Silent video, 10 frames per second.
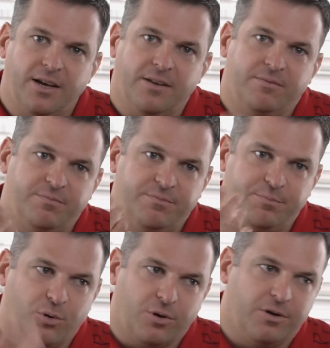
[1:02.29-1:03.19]
I'd
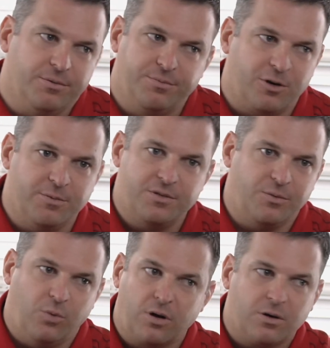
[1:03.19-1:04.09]
pour her thermos of
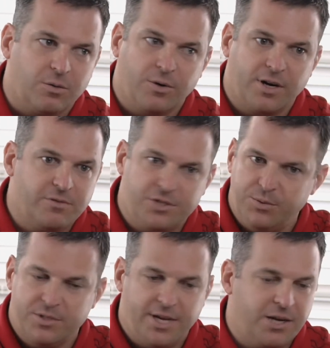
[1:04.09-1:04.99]
water or whatever she
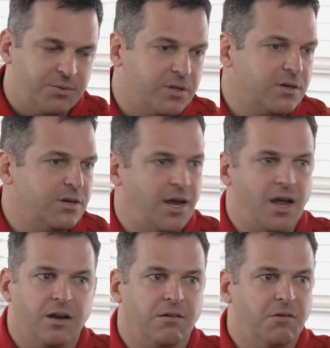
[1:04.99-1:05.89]
was taking with her
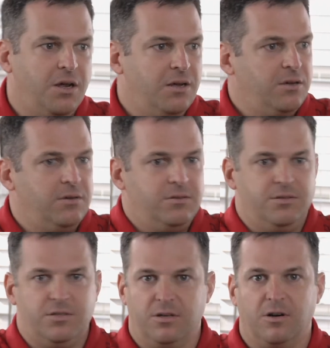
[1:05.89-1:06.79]
and
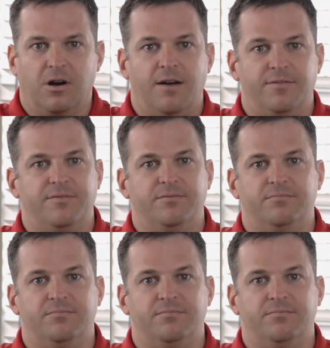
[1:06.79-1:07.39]
send her off.